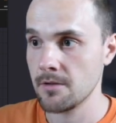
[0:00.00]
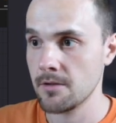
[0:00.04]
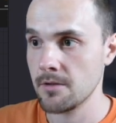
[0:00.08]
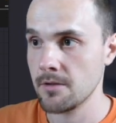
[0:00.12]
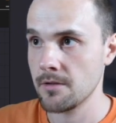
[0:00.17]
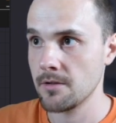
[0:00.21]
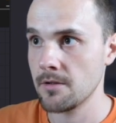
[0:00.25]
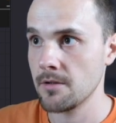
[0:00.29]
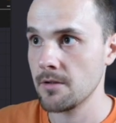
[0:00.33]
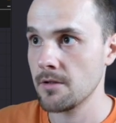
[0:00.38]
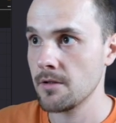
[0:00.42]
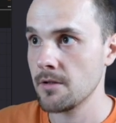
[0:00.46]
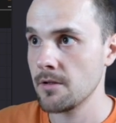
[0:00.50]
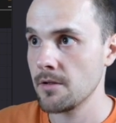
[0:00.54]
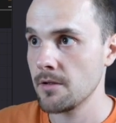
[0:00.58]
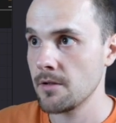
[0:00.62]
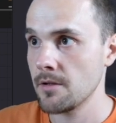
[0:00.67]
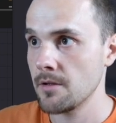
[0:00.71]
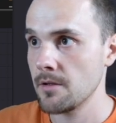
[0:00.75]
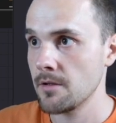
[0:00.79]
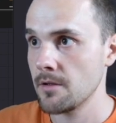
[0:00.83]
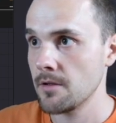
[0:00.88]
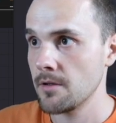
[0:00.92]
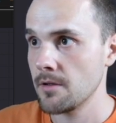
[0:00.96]

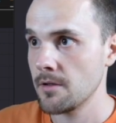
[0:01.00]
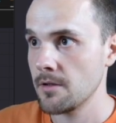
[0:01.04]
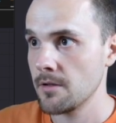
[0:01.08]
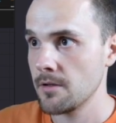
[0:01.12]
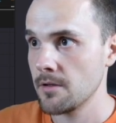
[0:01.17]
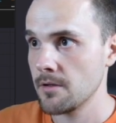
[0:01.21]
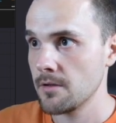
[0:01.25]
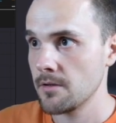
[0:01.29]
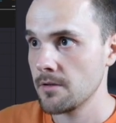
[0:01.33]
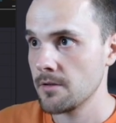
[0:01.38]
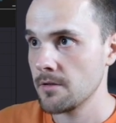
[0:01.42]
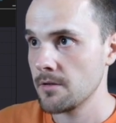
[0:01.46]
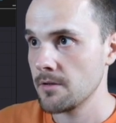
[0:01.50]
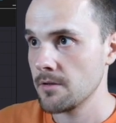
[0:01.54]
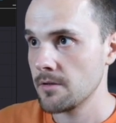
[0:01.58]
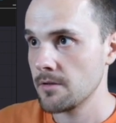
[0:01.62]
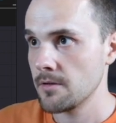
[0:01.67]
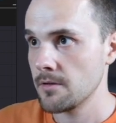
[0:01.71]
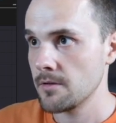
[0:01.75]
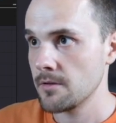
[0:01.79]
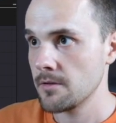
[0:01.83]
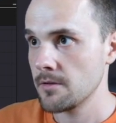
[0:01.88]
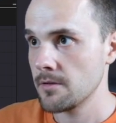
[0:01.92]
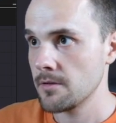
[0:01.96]

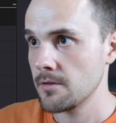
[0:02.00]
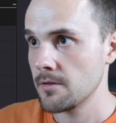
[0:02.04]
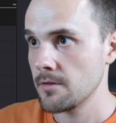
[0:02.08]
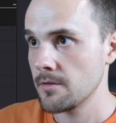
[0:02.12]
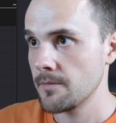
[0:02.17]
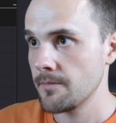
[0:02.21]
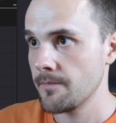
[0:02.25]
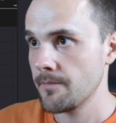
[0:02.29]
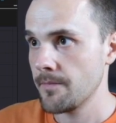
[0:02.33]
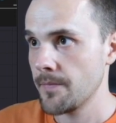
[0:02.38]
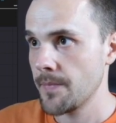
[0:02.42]
(silence)